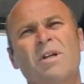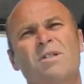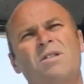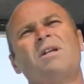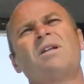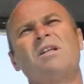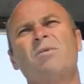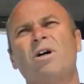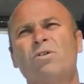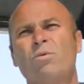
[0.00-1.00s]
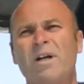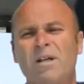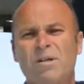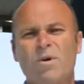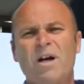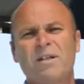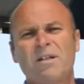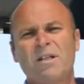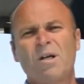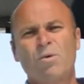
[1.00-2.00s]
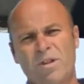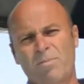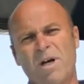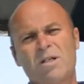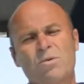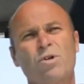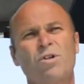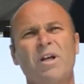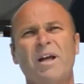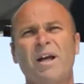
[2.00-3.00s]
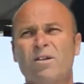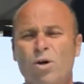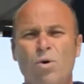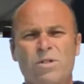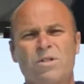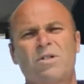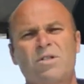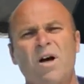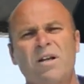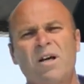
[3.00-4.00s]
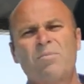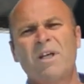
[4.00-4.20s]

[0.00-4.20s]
gets sent an email directly right then and there with their password, and the courses are signed up.